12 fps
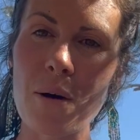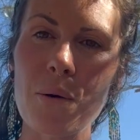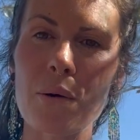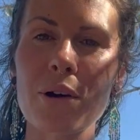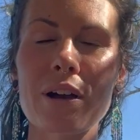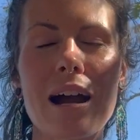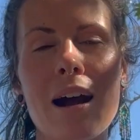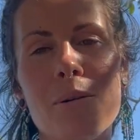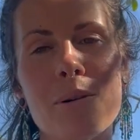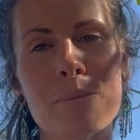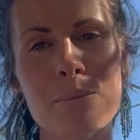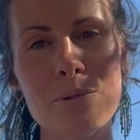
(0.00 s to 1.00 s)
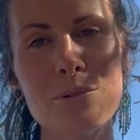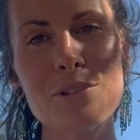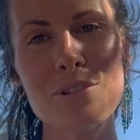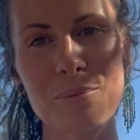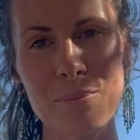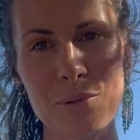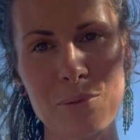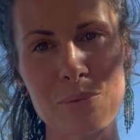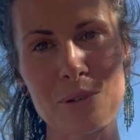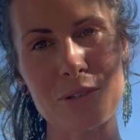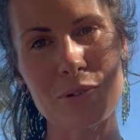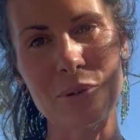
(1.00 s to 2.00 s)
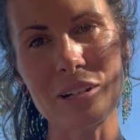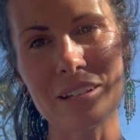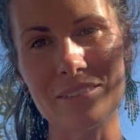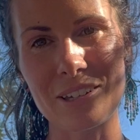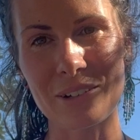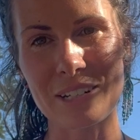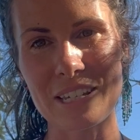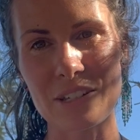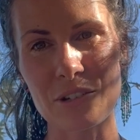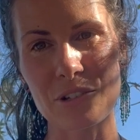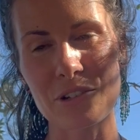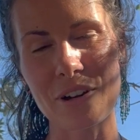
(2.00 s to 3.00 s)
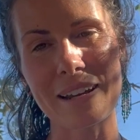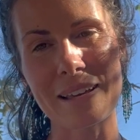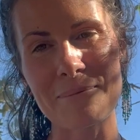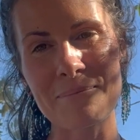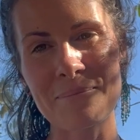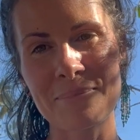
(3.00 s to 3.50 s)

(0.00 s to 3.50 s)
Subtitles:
or our Moon to Moon Restorative yoga teacher training,